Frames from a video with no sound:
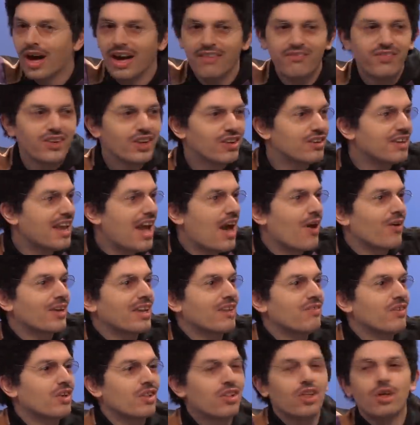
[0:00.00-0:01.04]
I figured now I'll
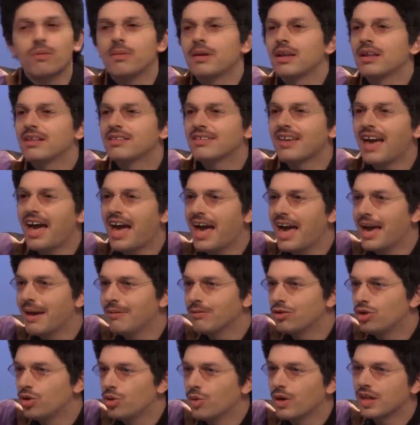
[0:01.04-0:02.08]
give you a little bit of
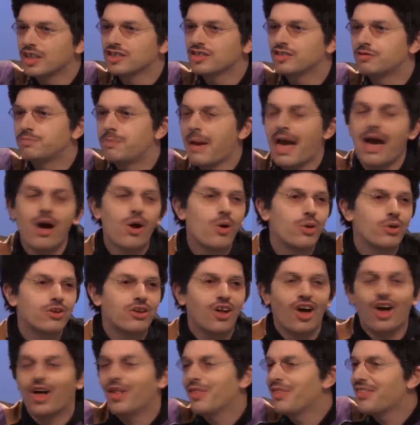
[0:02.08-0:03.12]
time to
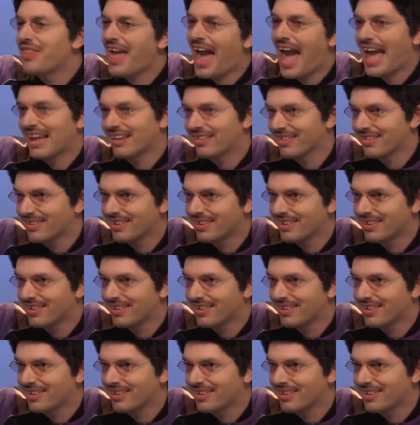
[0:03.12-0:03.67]
expound on that.